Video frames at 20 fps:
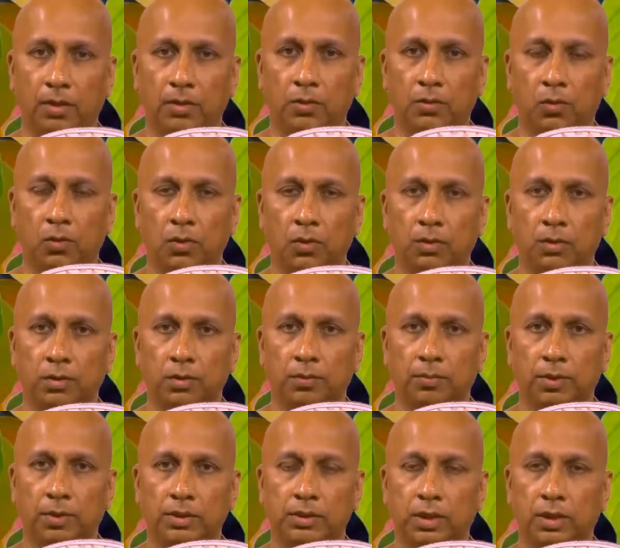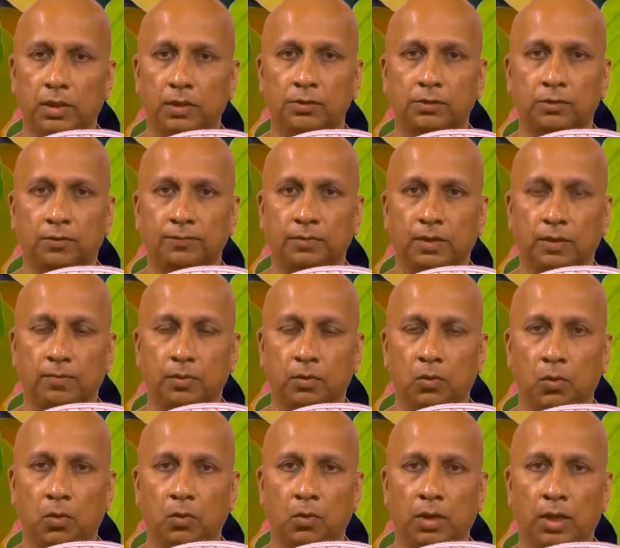Don't be jealous of them.
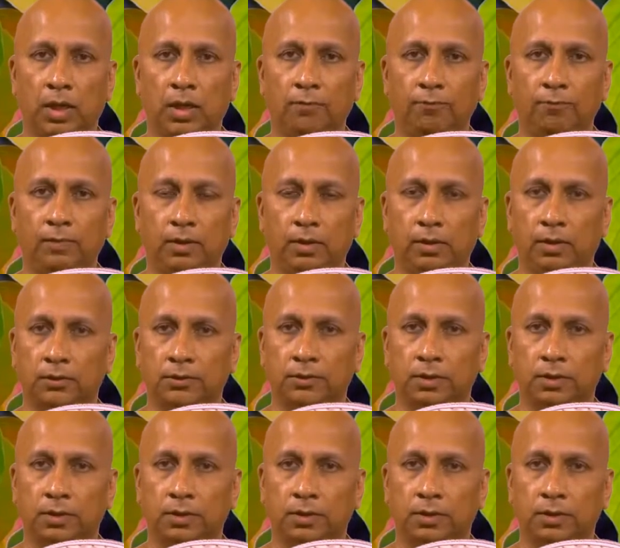Don't envy their